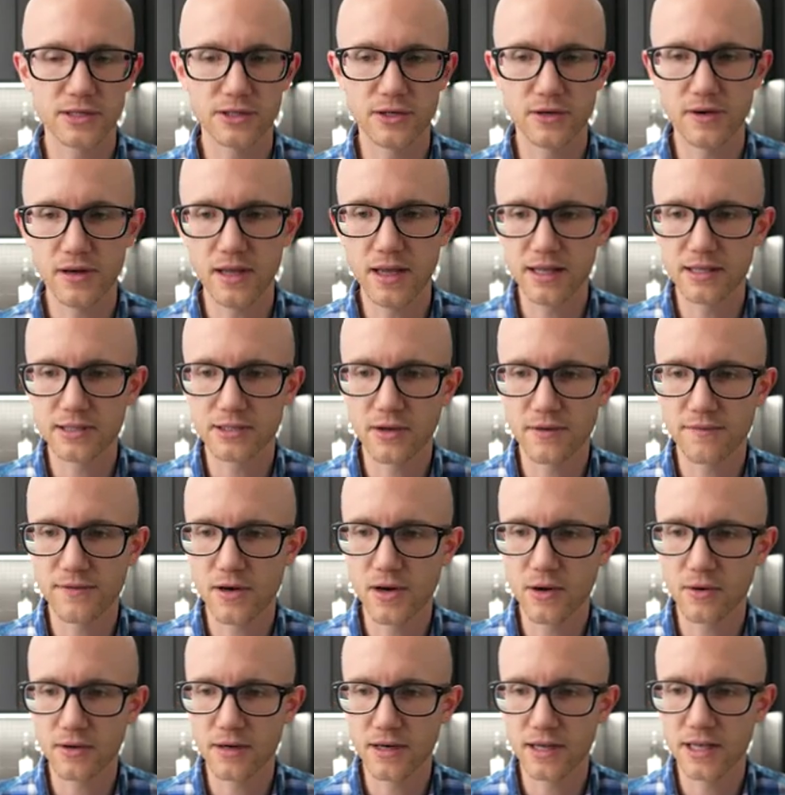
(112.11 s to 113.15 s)
what you need, so if you
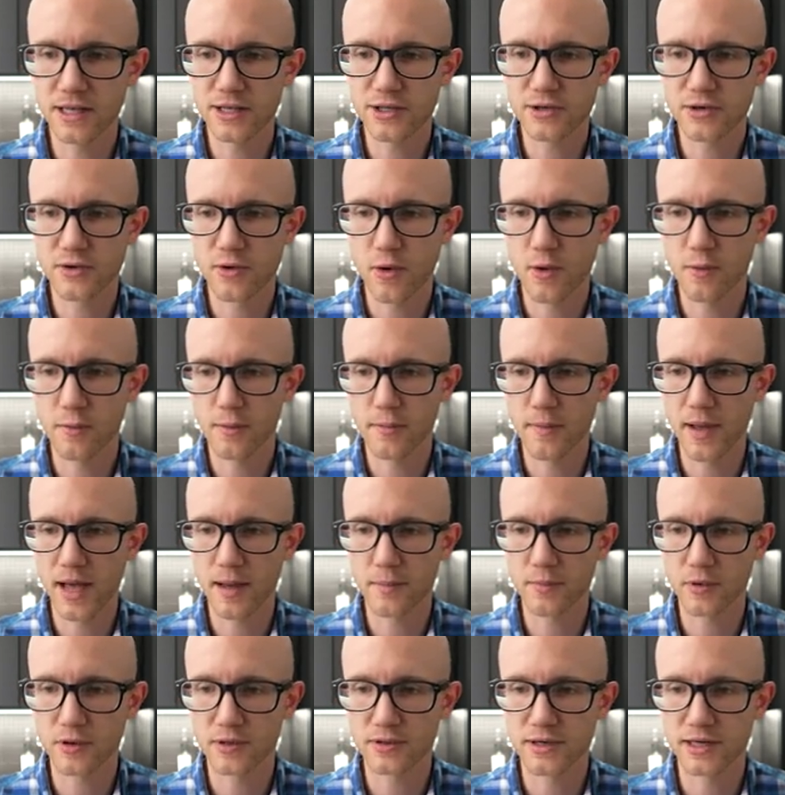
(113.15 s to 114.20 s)
don't need your normal
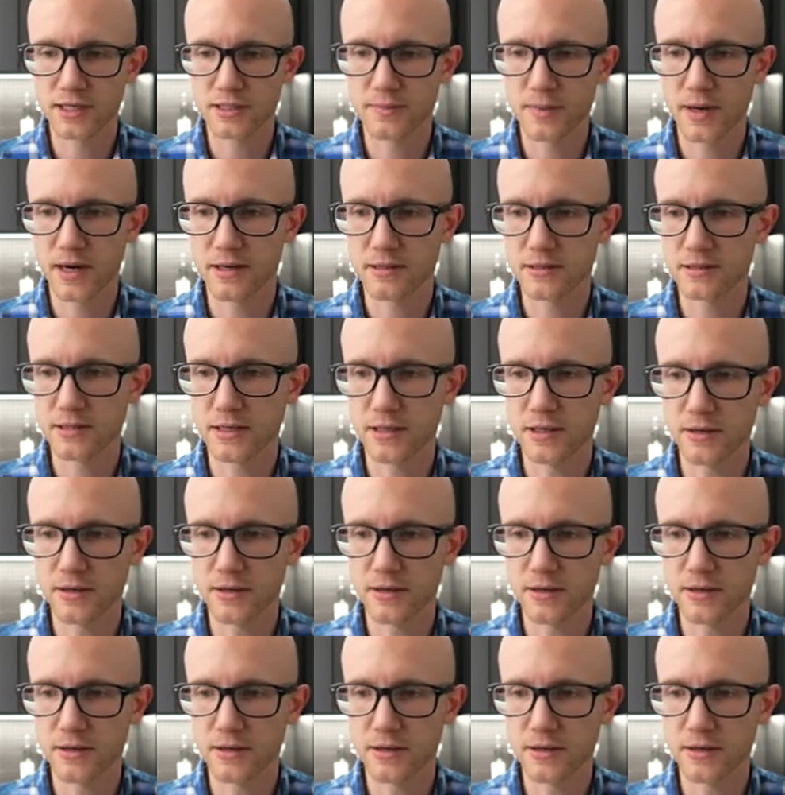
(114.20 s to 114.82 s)
map or transparency,